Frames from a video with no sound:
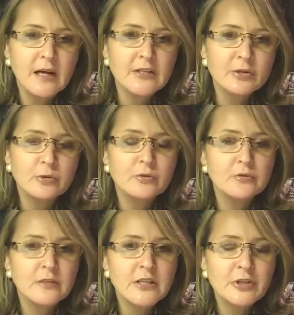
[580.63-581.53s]
high
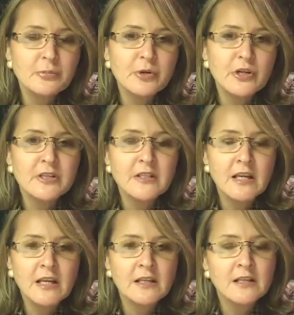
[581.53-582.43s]
school literature books,
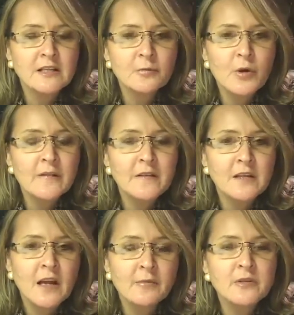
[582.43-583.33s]
and it's one
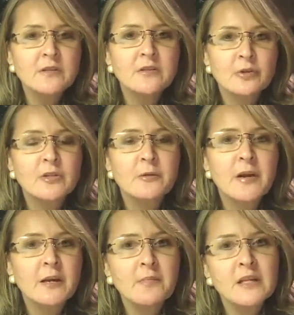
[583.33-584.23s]
that I would certainly
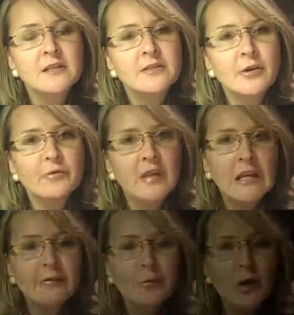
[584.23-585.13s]
recommend. So
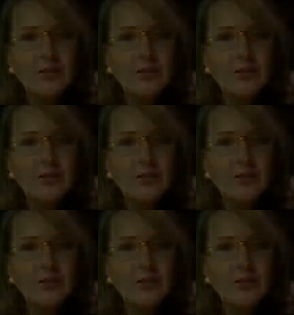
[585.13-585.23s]
thank you